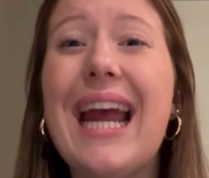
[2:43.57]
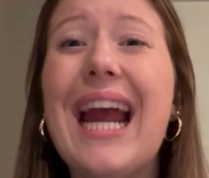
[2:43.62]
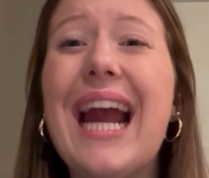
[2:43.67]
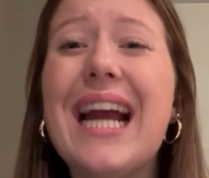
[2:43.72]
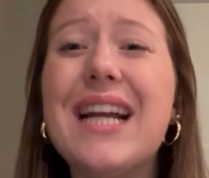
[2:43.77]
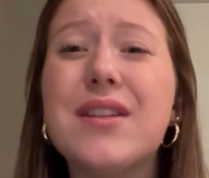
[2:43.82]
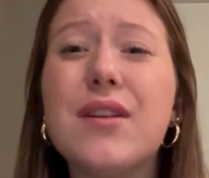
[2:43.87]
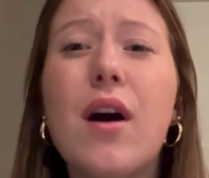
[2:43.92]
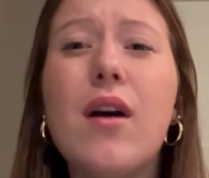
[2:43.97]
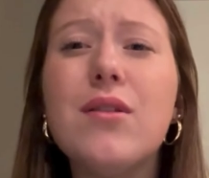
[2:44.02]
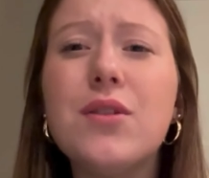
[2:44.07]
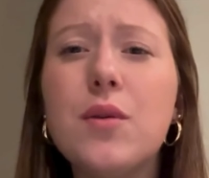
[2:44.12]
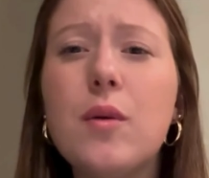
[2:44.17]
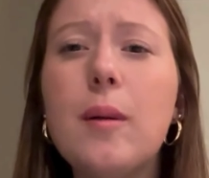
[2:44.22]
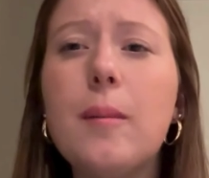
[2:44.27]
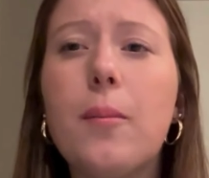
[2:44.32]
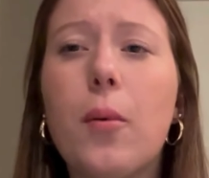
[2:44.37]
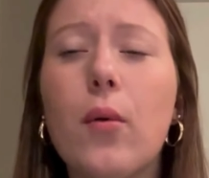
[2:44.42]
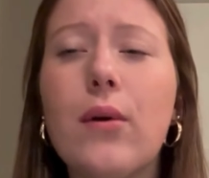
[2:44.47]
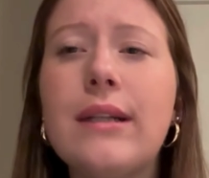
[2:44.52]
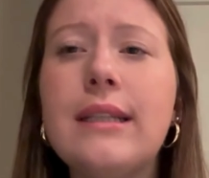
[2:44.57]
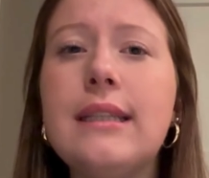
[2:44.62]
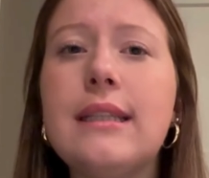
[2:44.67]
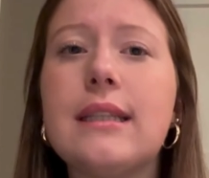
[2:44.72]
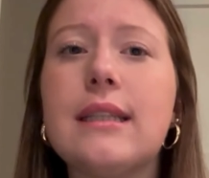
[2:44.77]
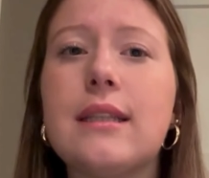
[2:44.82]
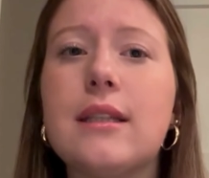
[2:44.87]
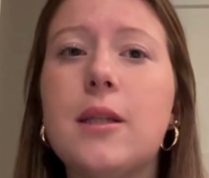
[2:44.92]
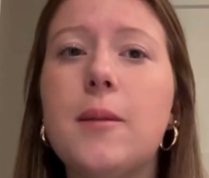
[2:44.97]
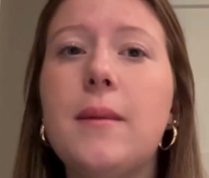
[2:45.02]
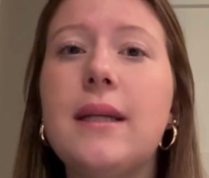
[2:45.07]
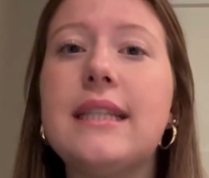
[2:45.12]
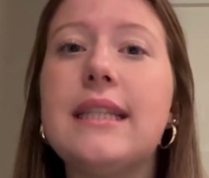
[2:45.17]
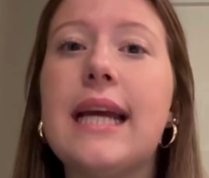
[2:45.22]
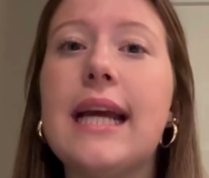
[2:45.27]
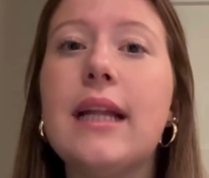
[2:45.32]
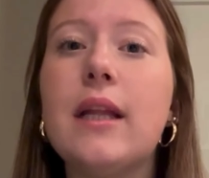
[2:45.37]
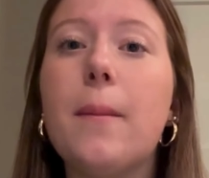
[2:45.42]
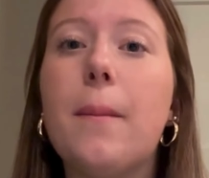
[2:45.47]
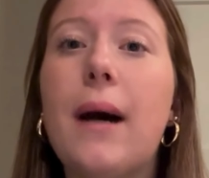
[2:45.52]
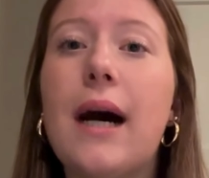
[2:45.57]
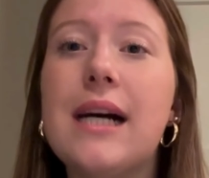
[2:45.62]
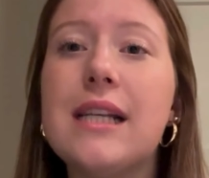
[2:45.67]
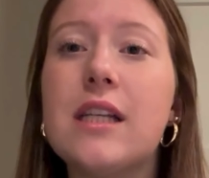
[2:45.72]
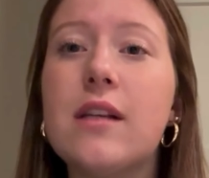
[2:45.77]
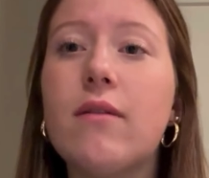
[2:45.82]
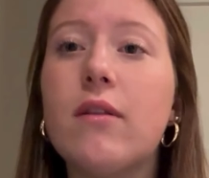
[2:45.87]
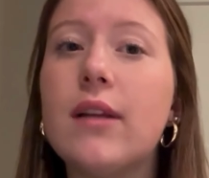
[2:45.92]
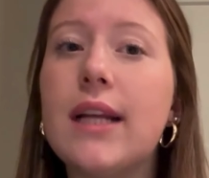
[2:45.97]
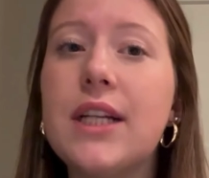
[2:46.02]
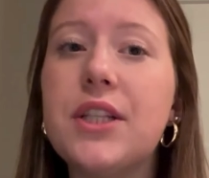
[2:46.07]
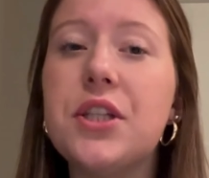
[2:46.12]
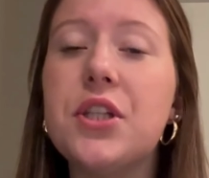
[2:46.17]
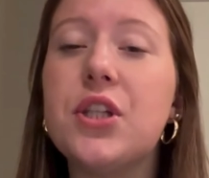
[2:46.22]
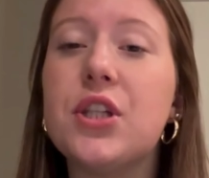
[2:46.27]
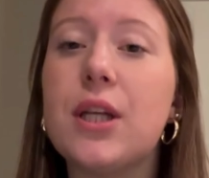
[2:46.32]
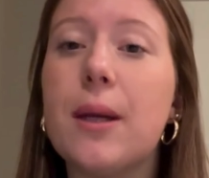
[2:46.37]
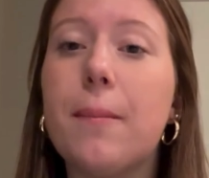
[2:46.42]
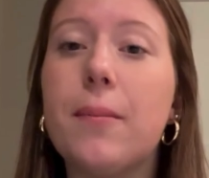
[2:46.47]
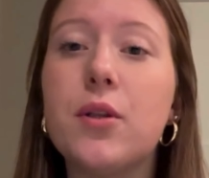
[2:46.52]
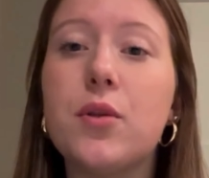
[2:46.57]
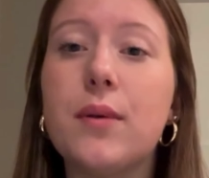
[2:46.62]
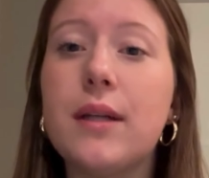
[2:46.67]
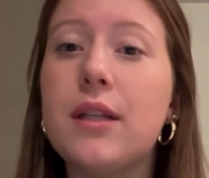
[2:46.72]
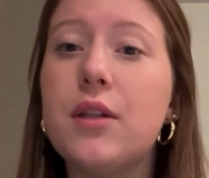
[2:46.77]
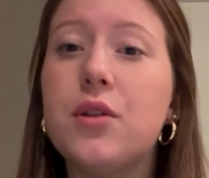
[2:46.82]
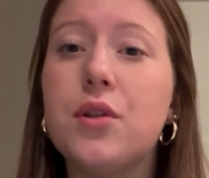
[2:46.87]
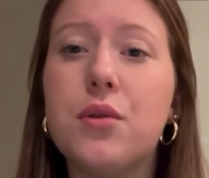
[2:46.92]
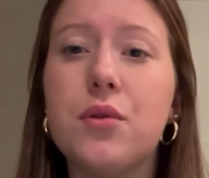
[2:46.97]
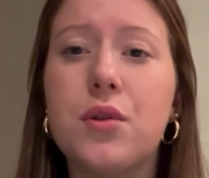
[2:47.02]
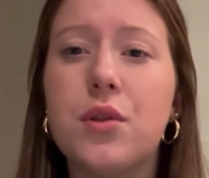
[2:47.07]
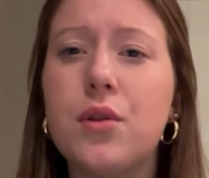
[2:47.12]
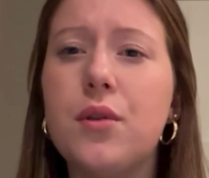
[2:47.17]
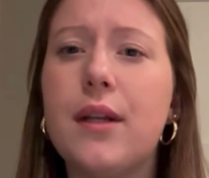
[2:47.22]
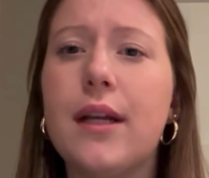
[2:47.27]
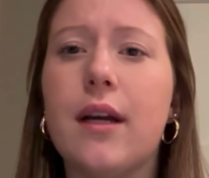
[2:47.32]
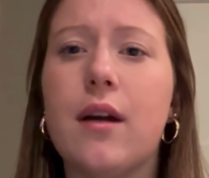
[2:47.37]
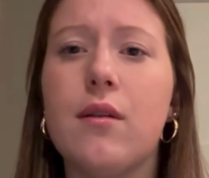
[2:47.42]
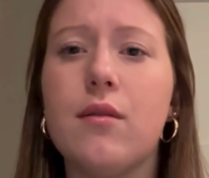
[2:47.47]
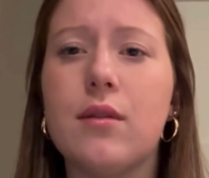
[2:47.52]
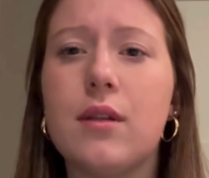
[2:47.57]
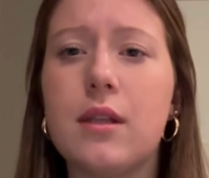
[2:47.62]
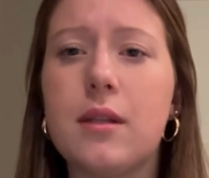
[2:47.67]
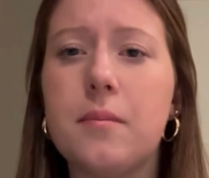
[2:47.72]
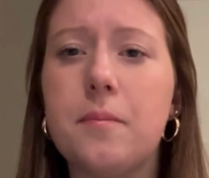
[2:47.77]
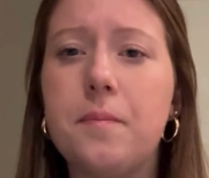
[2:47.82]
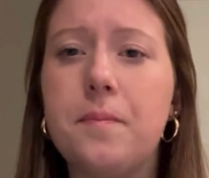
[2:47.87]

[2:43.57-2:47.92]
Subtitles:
It's also important to maintain the positive relationship between the two studios.